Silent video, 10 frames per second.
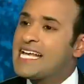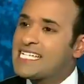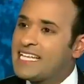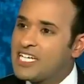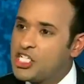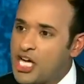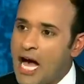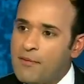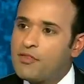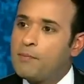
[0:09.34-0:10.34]
asking. The
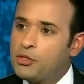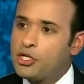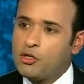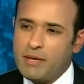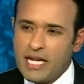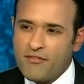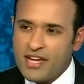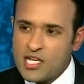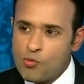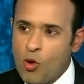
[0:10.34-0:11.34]
job of the political media,
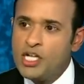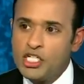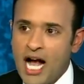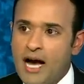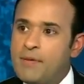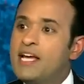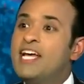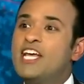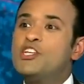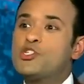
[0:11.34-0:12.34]
if it has one job,
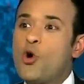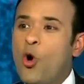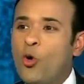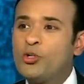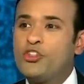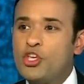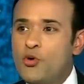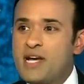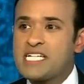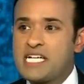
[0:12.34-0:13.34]
is to hold the
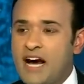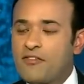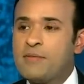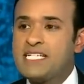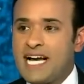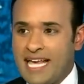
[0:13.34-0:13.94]
U.S. government